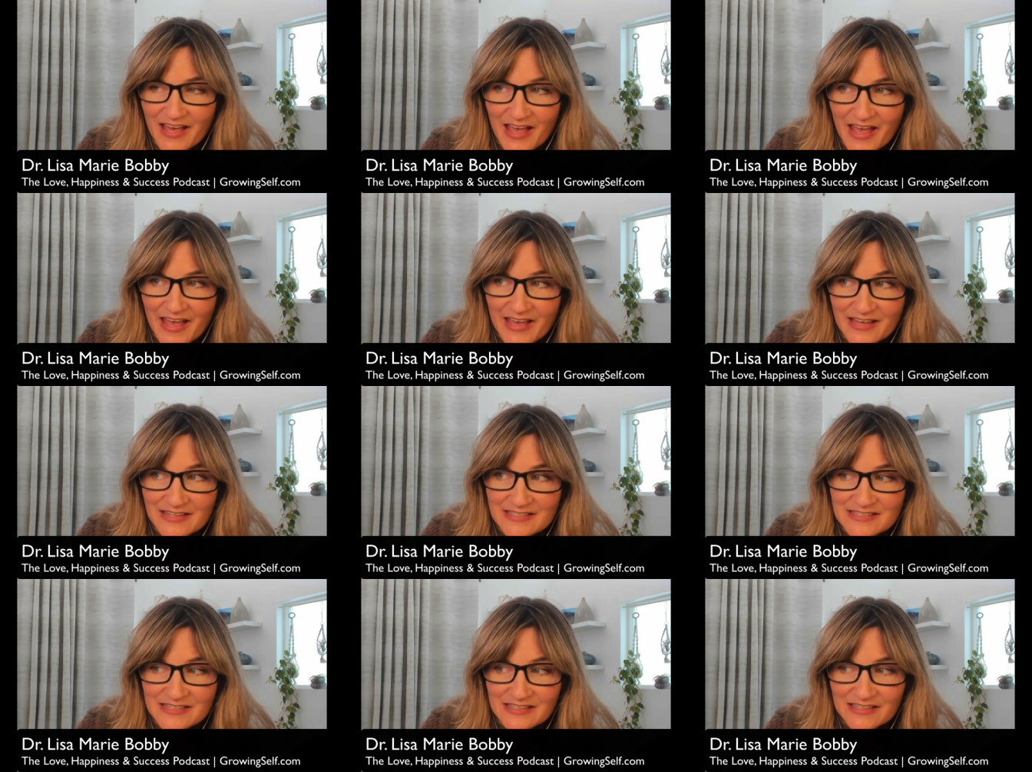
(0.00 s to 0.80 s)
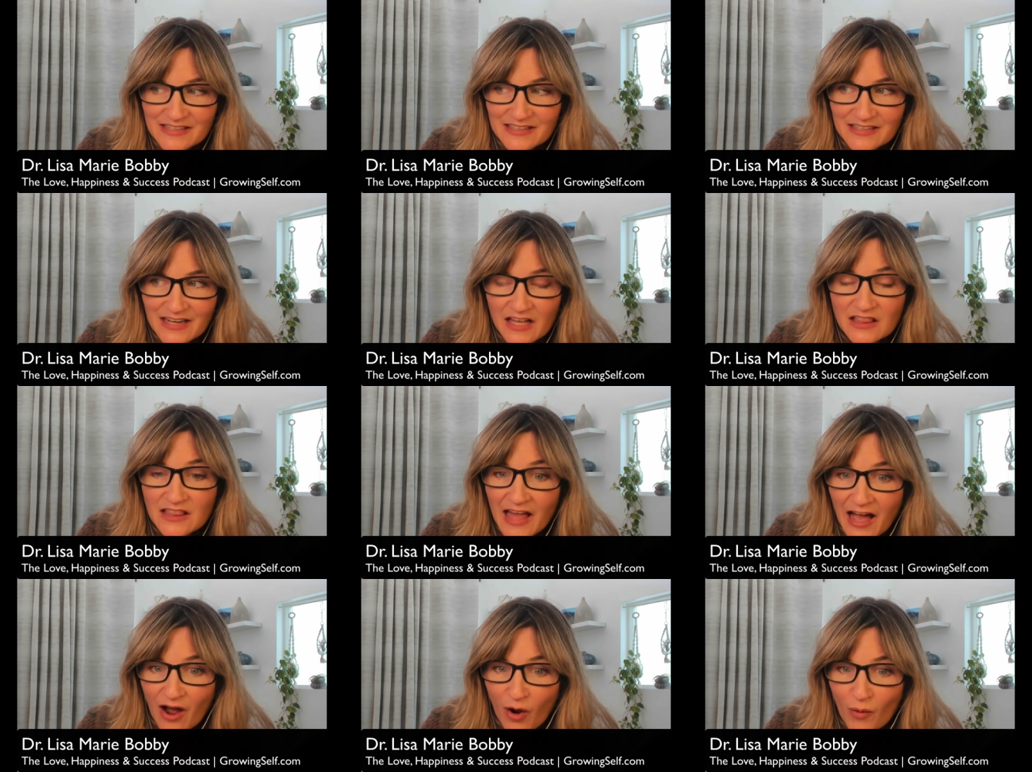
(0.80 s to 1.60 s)
and
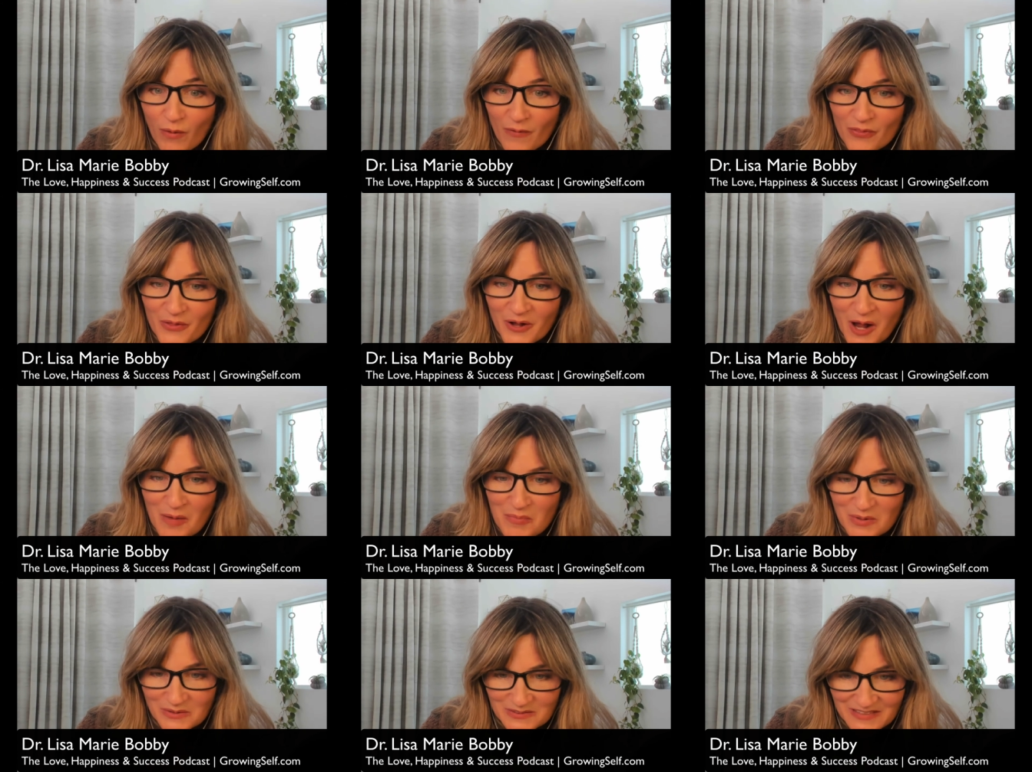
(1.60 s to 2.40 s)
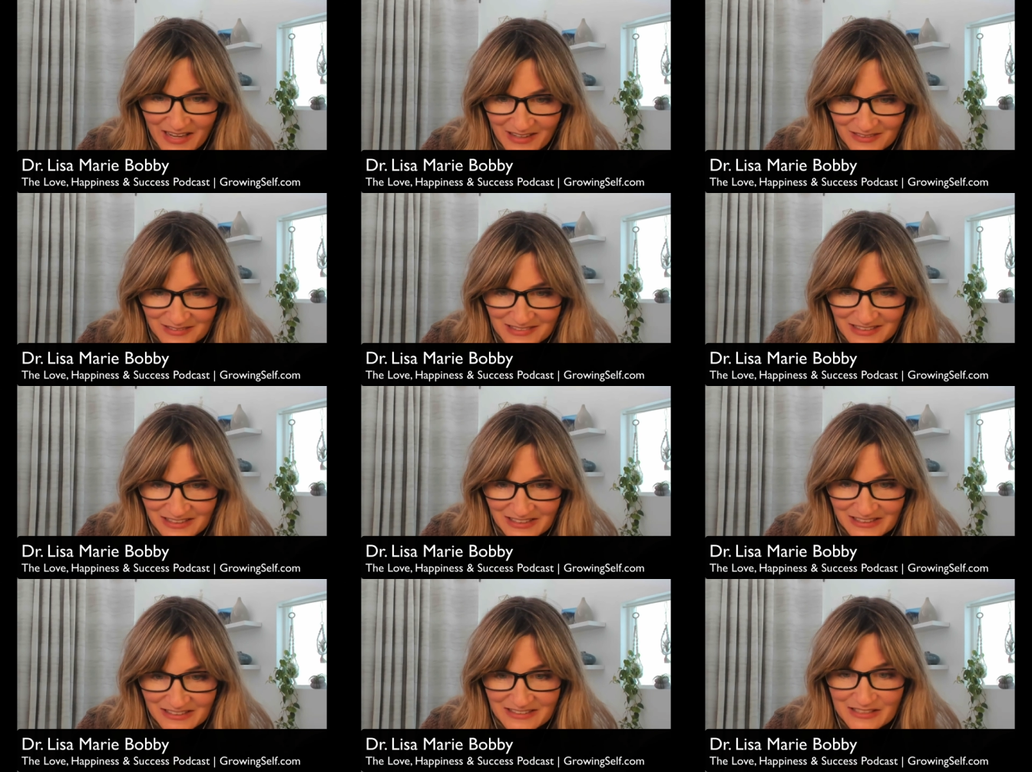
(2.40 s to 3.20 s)
allow the couples
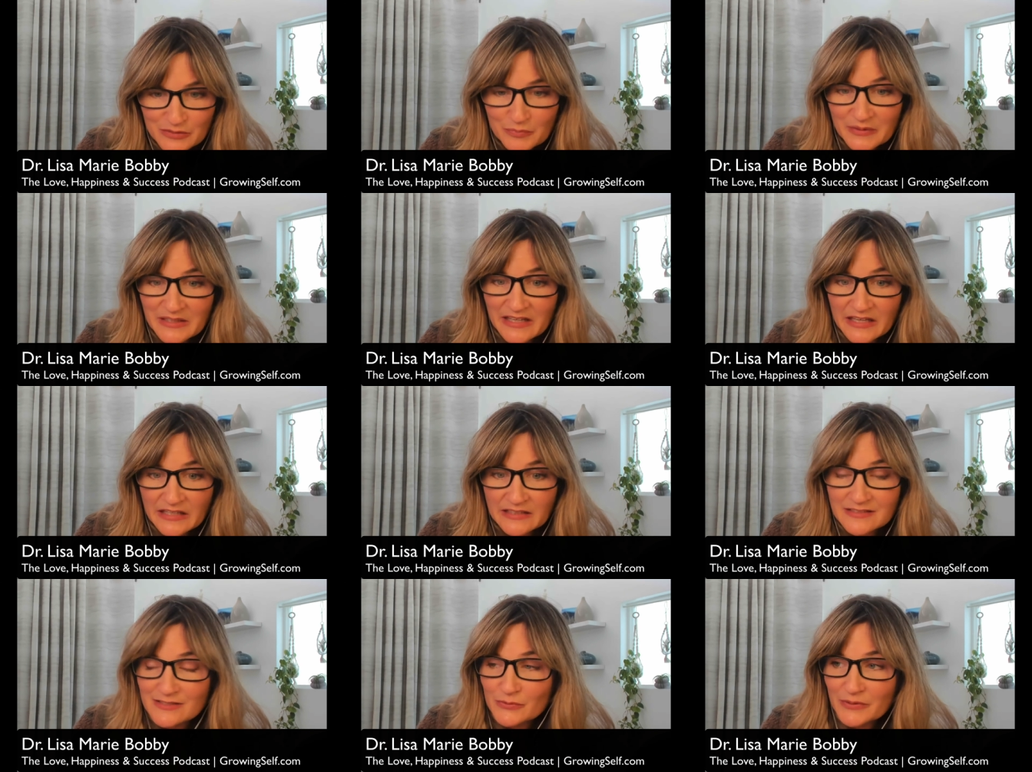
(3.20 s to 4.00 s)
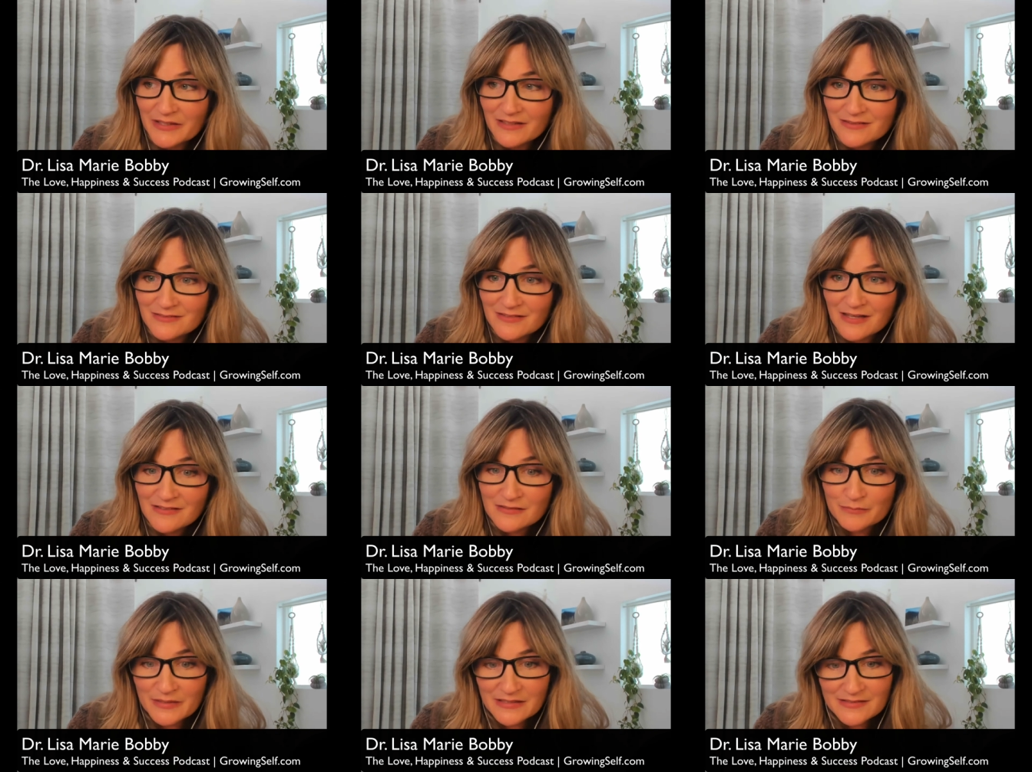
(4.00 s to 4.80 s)
counselor to begin doing an
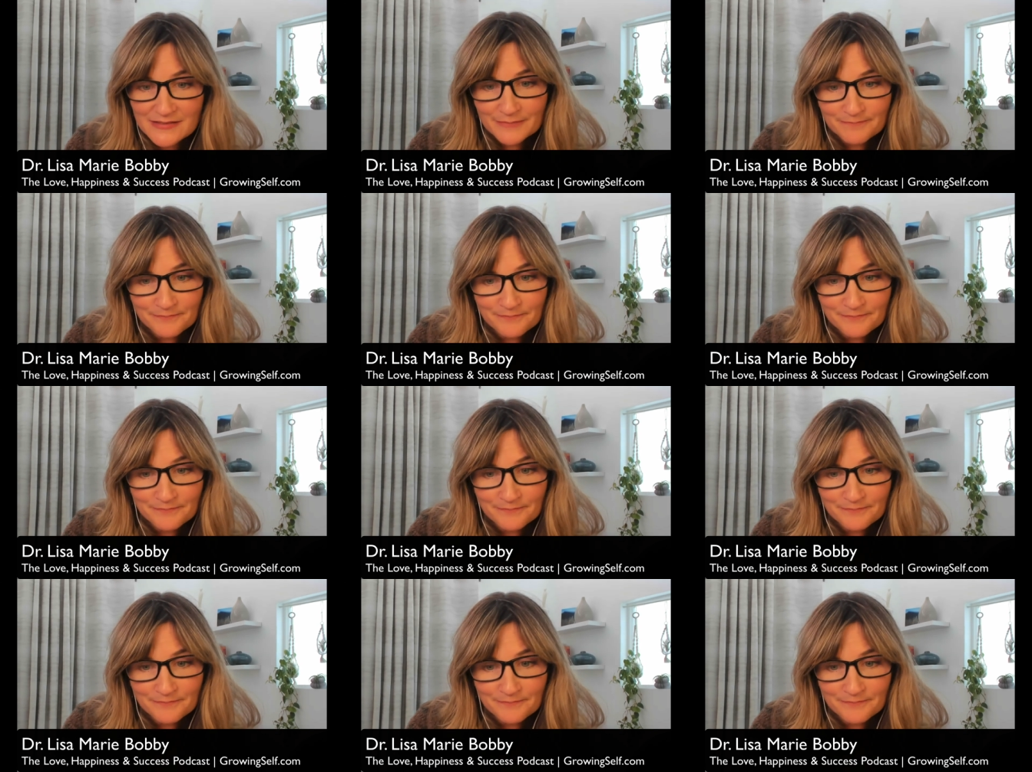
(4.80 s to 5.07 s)
assessment,